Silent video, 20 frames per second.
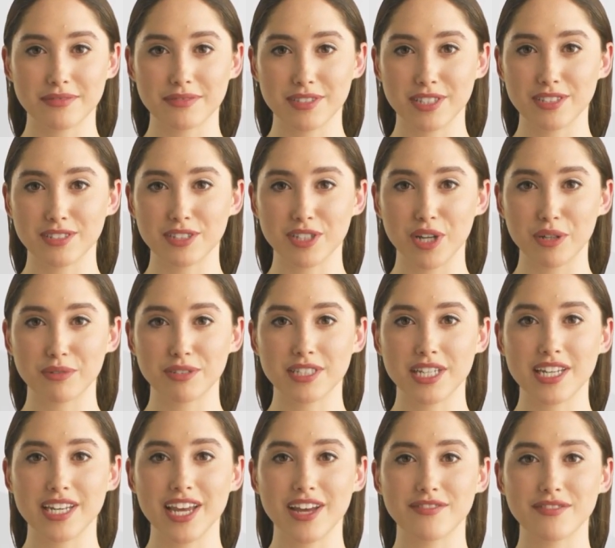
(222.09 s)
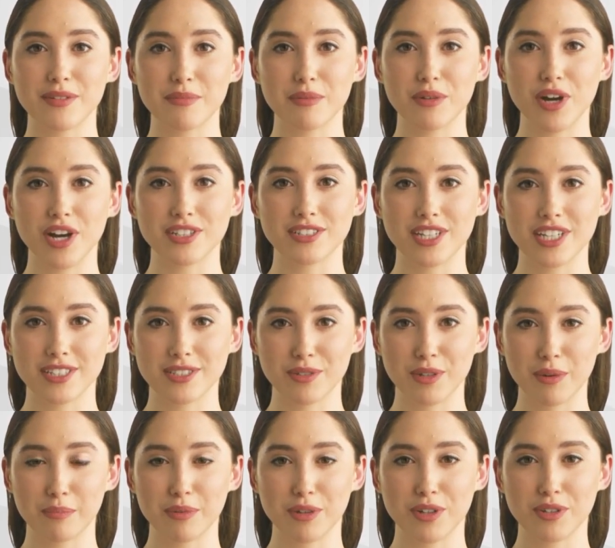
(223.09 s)
Description of the project
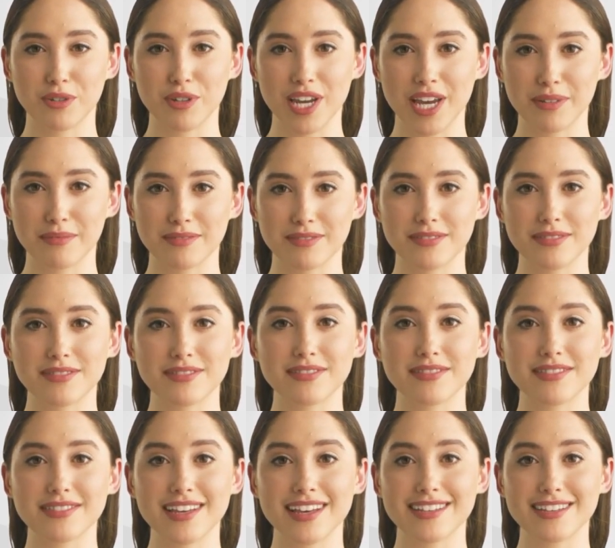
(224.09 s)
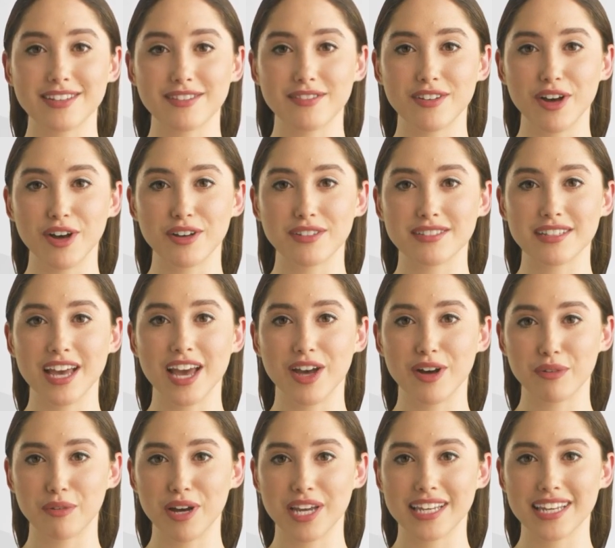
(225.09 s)
or program. This involves
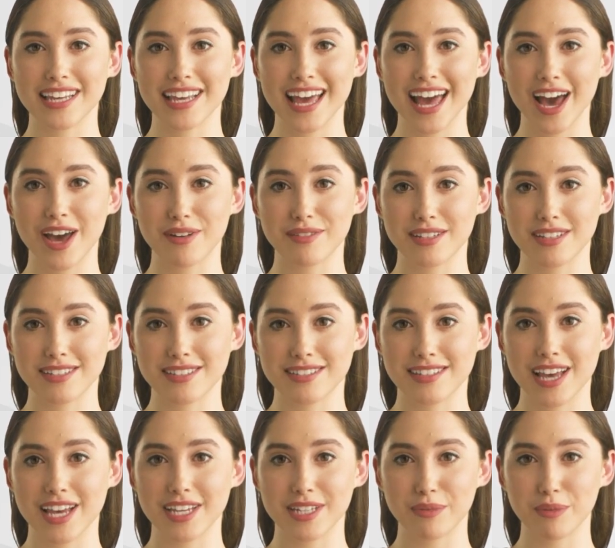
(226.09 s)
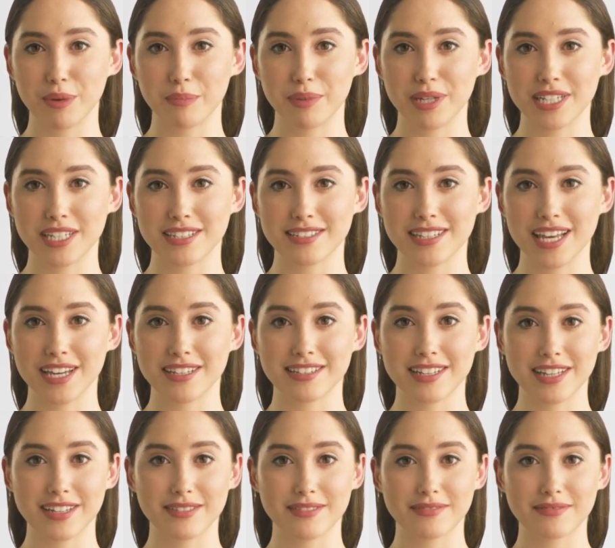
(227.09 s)
outlining how the study will be
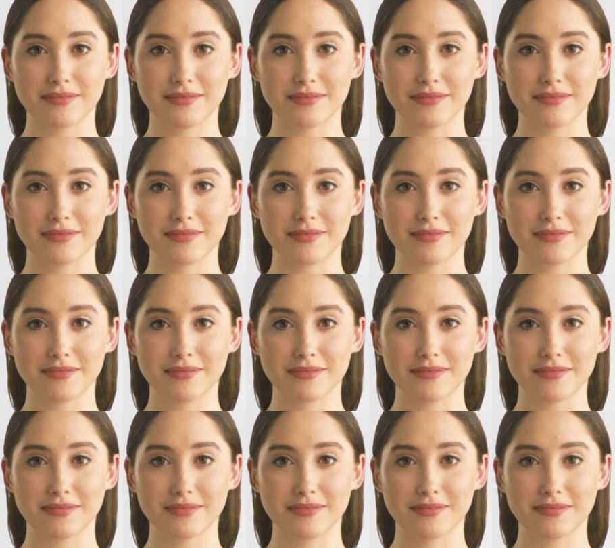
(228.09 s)
conducted.